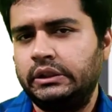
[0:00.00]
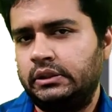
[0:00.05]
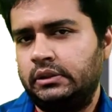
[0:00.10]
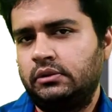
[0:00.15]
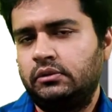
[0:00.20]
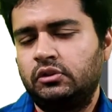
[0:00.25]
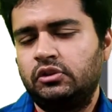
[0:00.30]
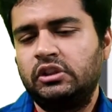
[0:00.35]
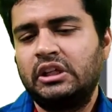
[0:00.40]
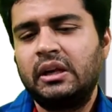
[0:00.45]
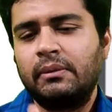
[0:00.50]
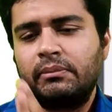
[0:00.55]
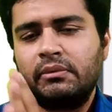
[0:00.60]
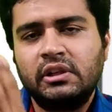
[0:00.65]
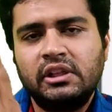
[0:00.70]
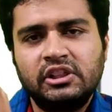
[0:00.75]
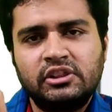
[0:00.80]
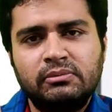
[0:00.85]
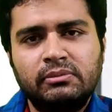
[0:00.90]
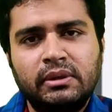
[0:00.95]
So
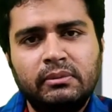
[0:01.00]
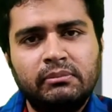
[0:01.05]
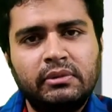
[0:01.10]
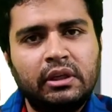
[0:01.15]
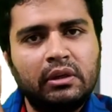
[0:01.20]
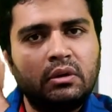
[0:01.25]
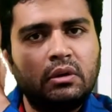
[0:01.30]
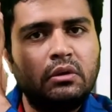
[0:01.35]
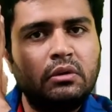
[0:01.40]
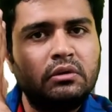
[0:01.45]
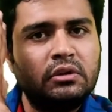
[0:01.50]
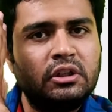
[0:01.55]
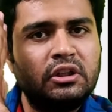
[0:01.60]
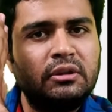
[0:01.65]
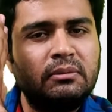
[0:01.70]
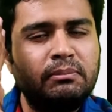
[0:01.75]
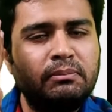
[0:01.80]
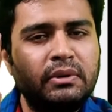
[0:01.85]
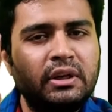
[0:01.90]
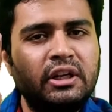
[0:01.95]
Sarpinous membrane onto the
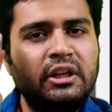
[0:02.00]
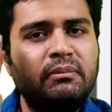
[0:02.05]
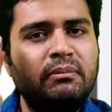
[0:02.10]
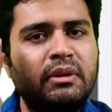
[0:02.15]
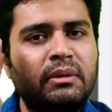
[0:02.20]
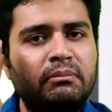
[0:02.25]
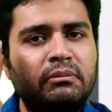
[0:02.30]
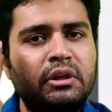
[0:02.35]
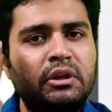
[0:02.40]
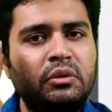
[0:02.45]
tympanic membrane,